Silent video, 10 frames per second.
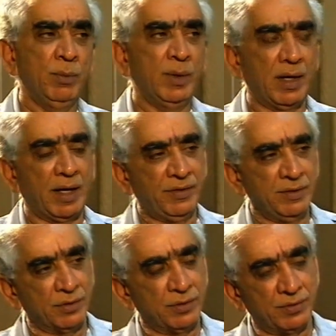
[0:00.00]
Well, I
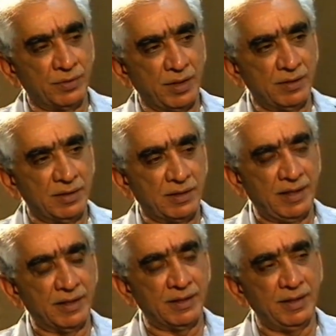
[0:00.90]
think this was stated
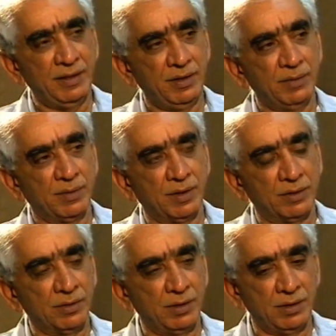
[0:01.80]
clearly, even
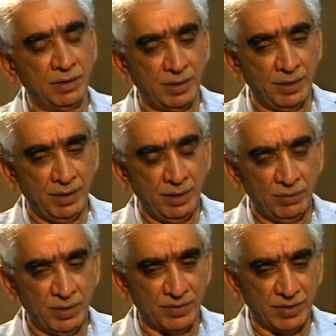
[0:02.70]
in
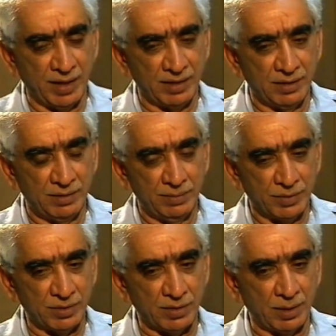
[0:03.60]
we decided, Mr.